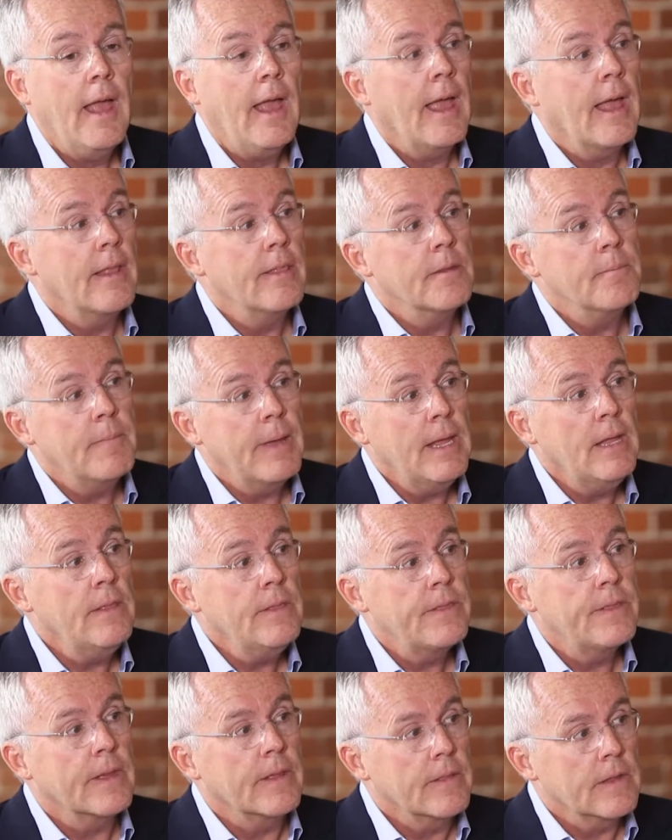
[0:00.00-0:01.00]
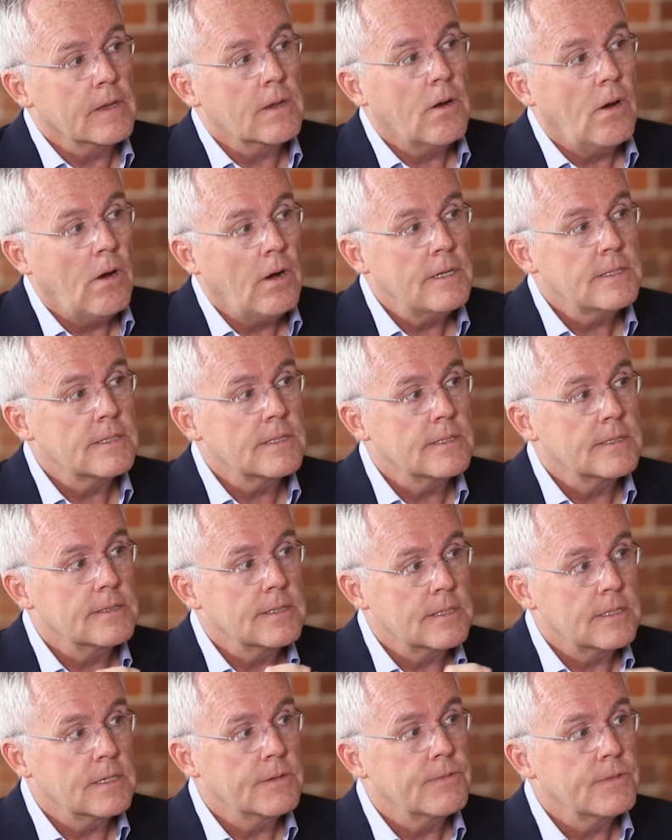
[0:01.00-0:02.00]
And the main thing that
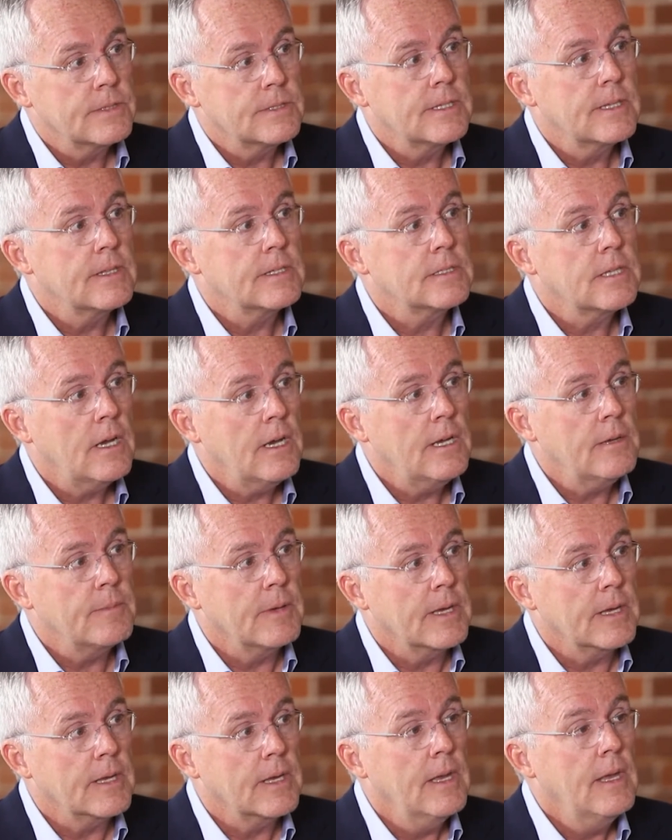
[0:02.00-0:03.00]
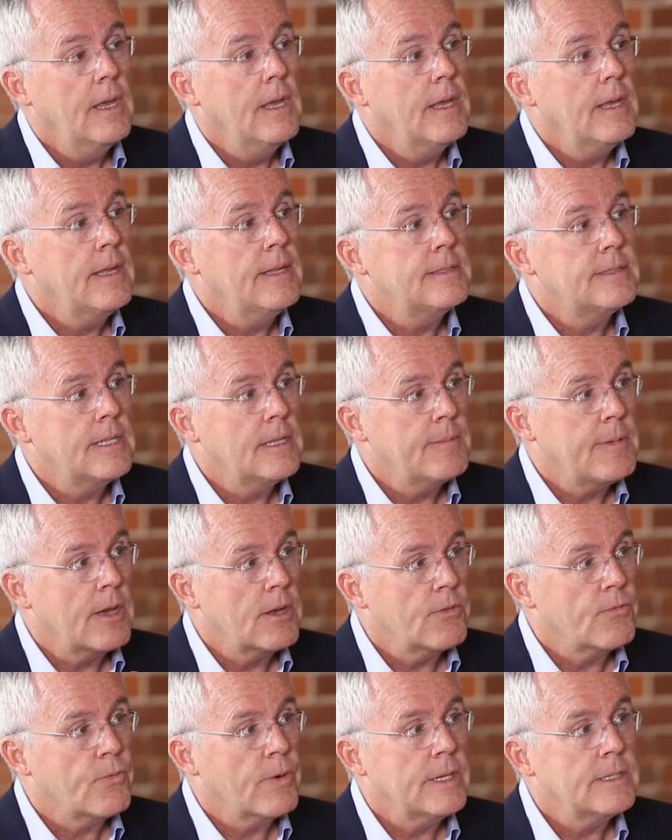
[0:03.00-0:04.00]
causes a difference in the timing is the
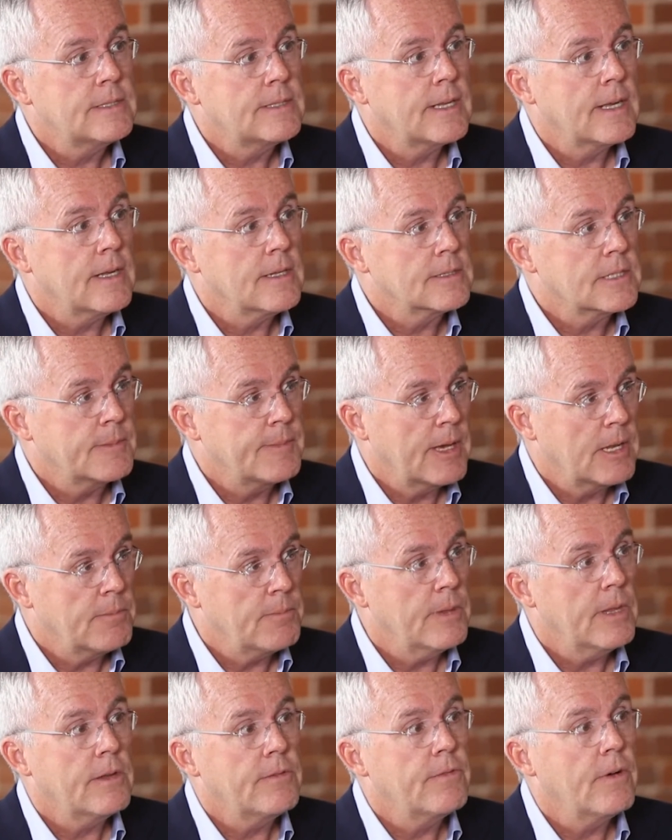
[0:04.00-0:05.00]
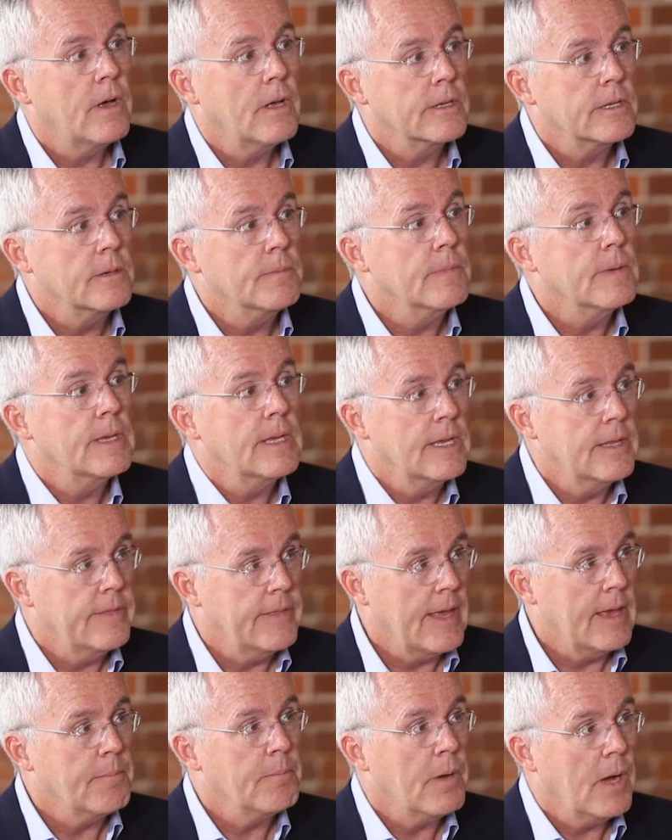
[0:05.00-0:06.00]
amount of red cells, the amount of blood volume in
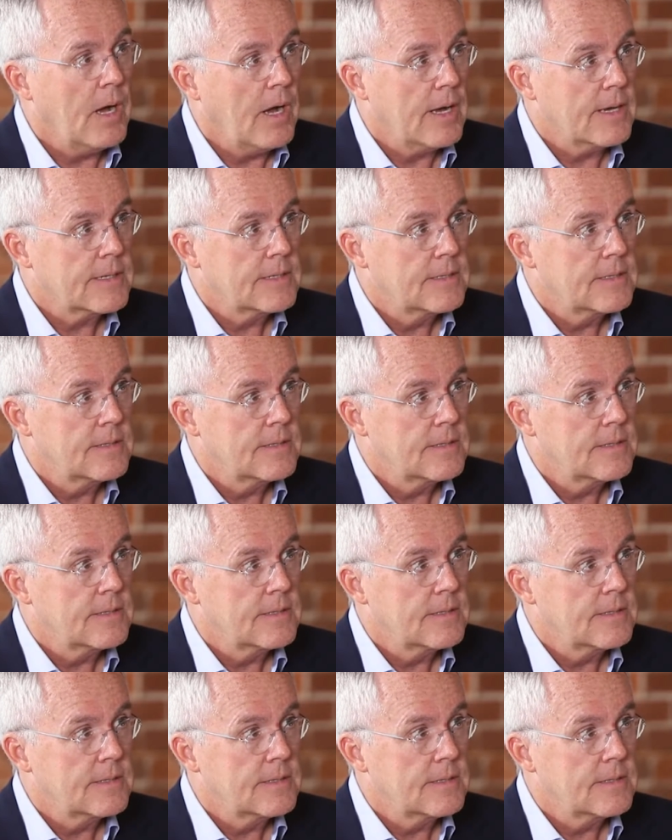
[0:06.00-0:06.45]
that box.